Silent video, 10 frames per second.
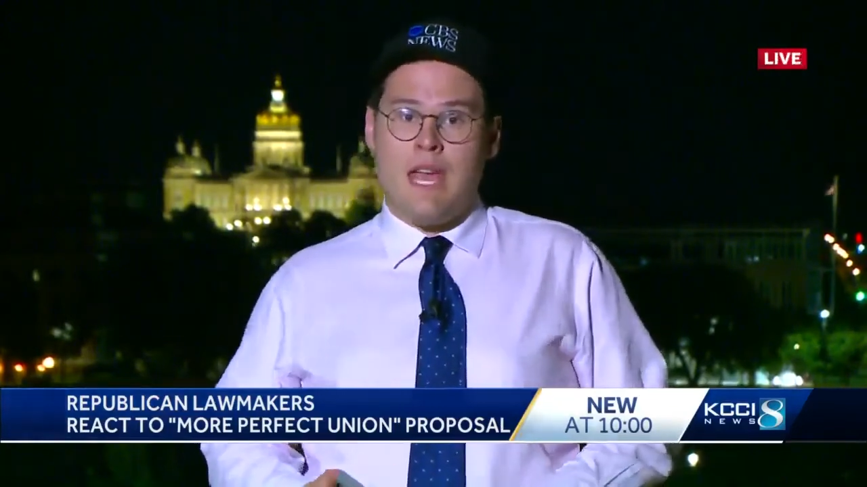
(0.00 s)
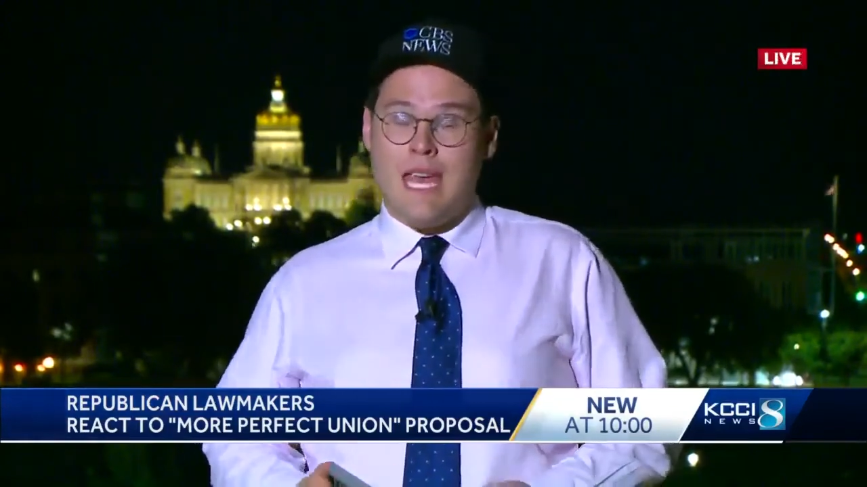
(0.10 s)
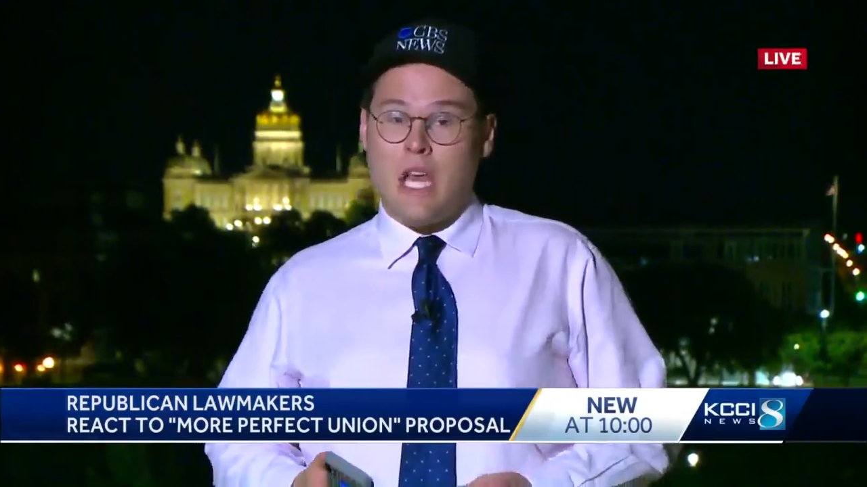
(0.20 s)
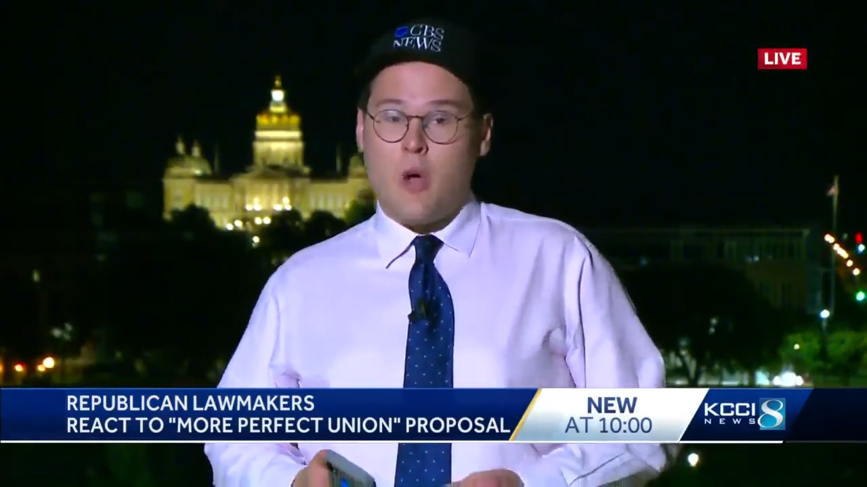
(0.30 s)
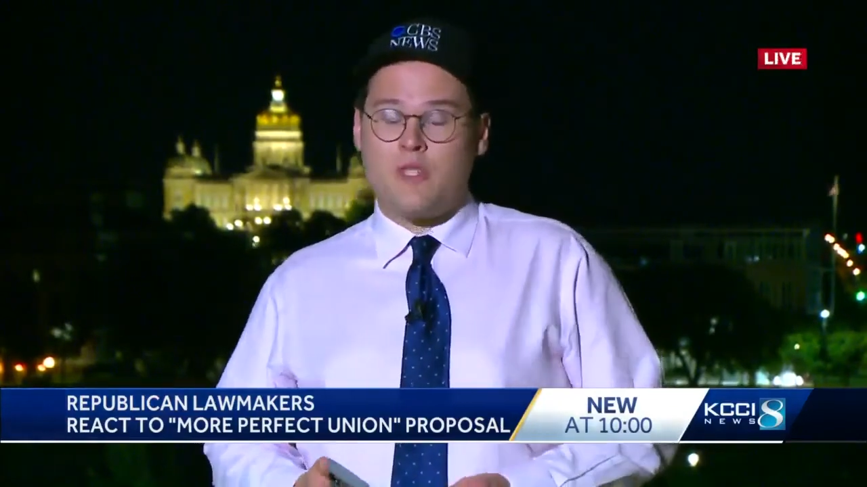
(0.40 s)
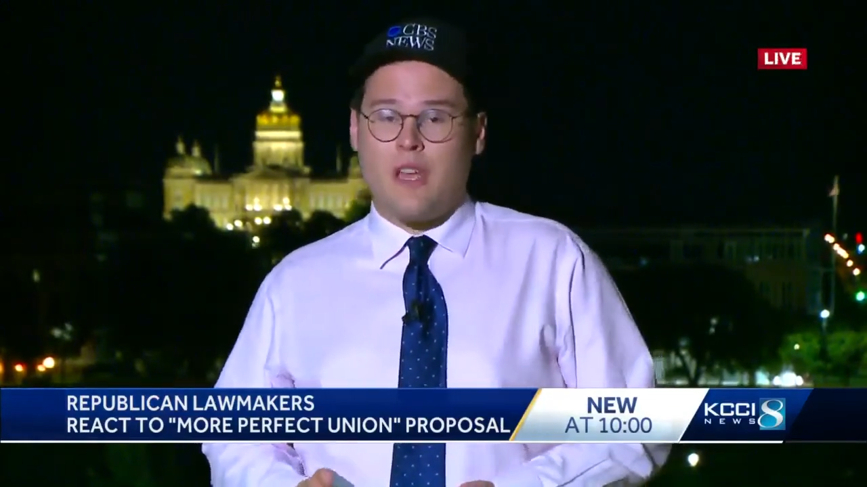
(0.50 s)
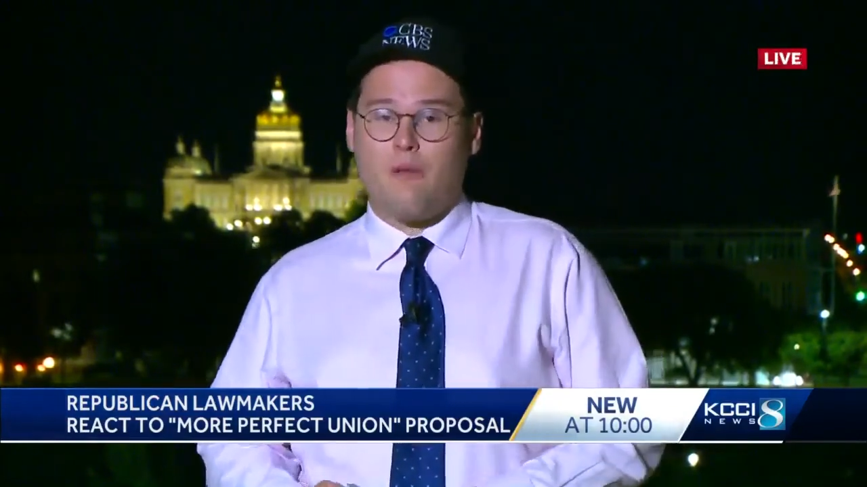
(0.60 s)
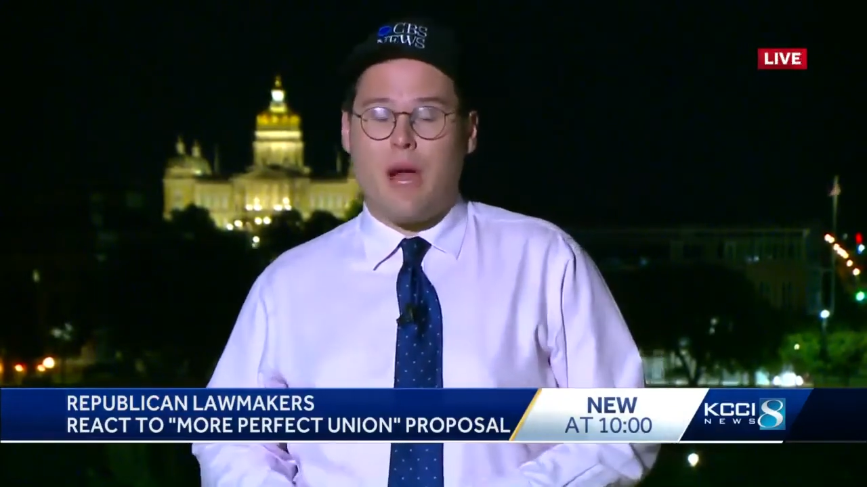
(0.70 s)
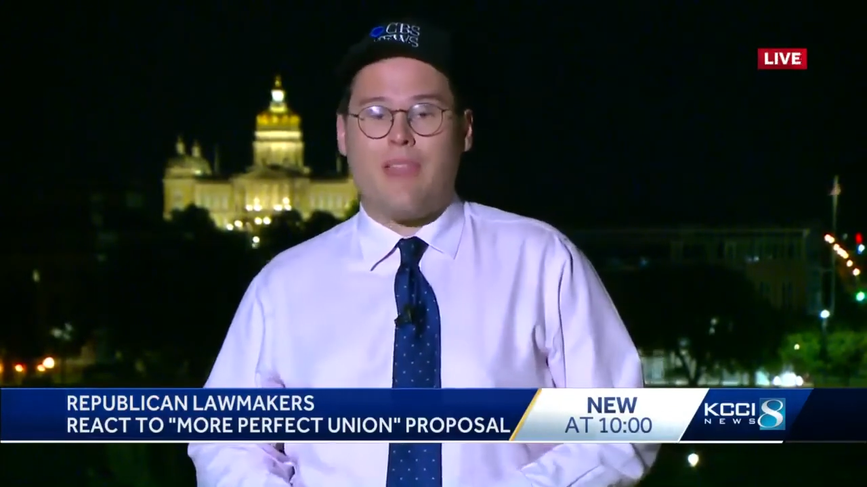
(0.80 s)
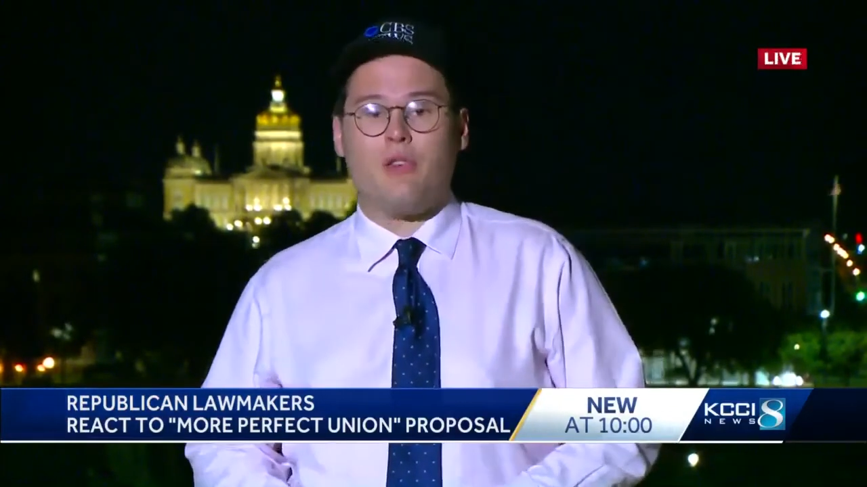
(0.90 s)
he knows
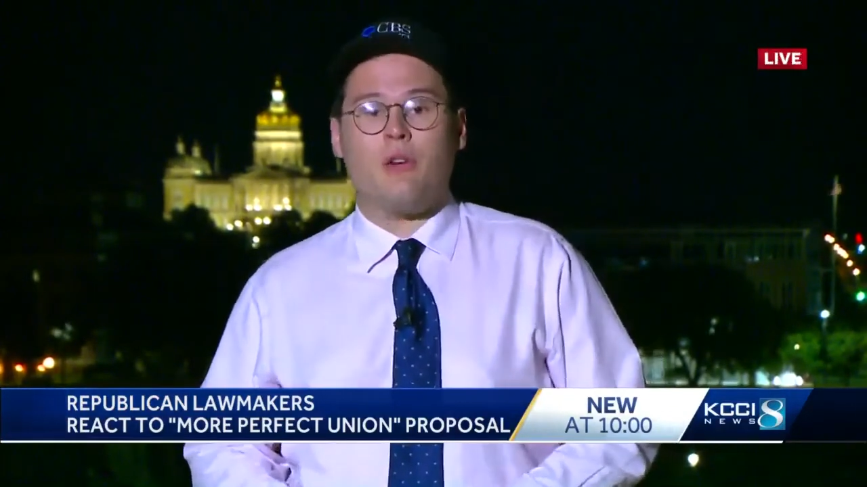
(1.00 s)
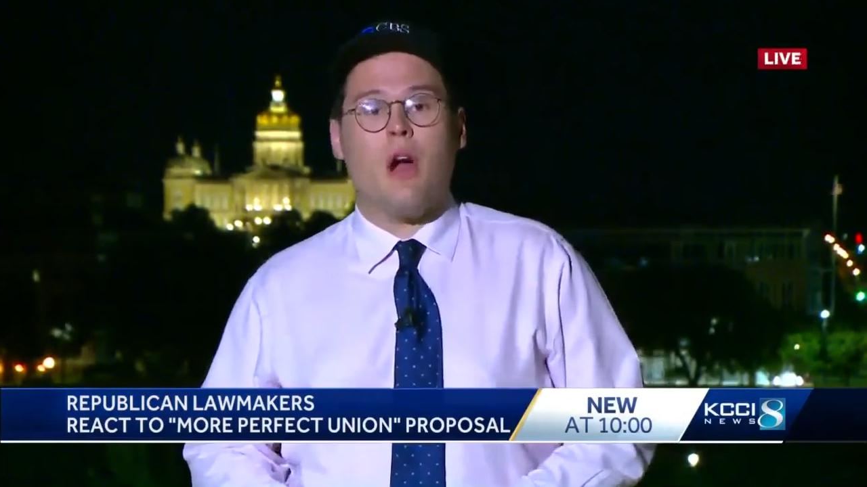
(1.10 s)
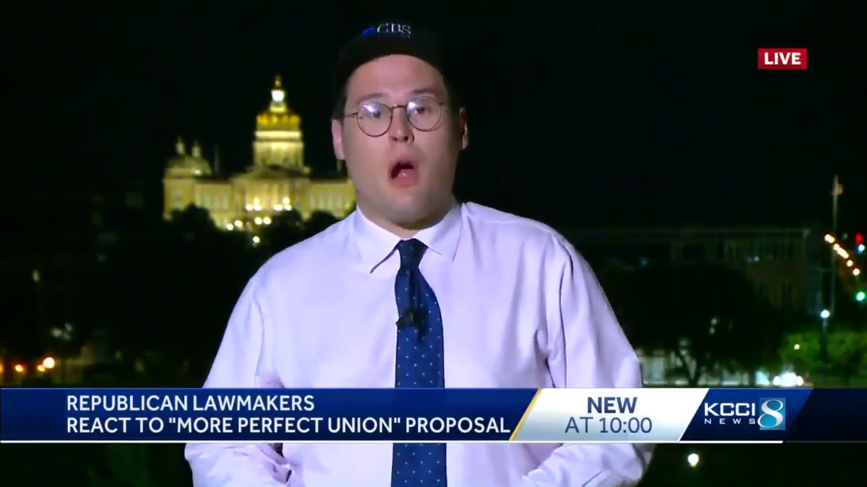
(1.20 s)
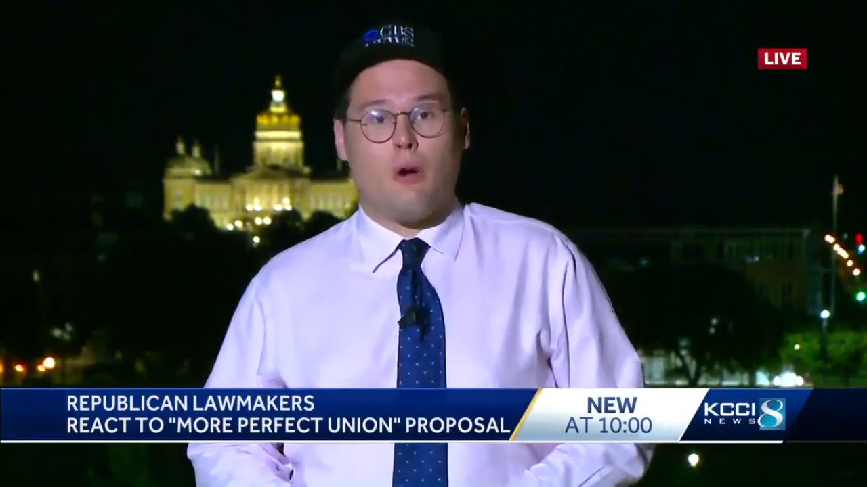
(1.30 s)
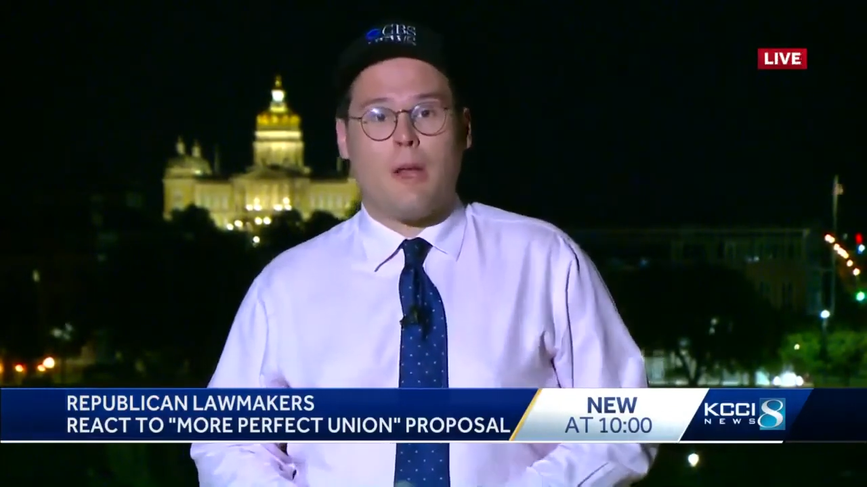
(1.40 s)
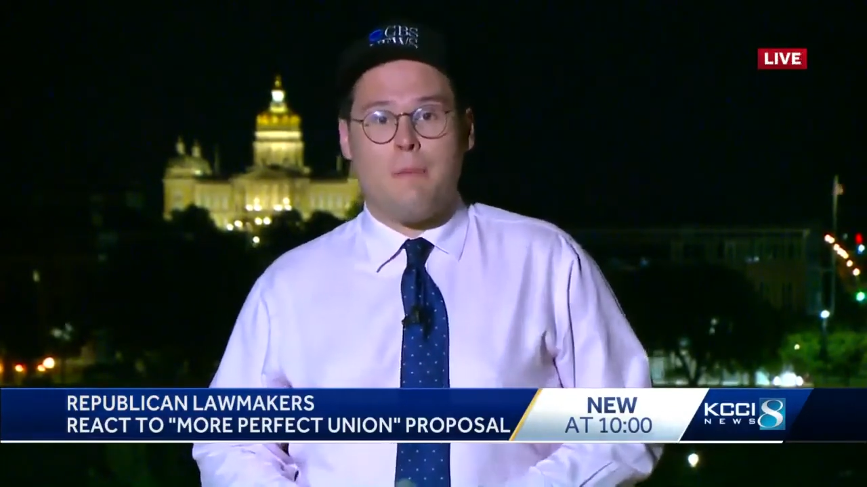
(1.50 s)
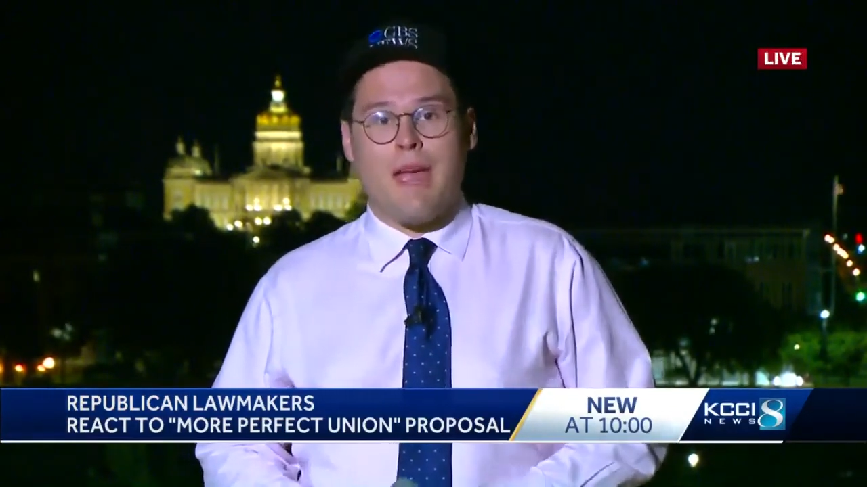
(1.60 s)
of rather, already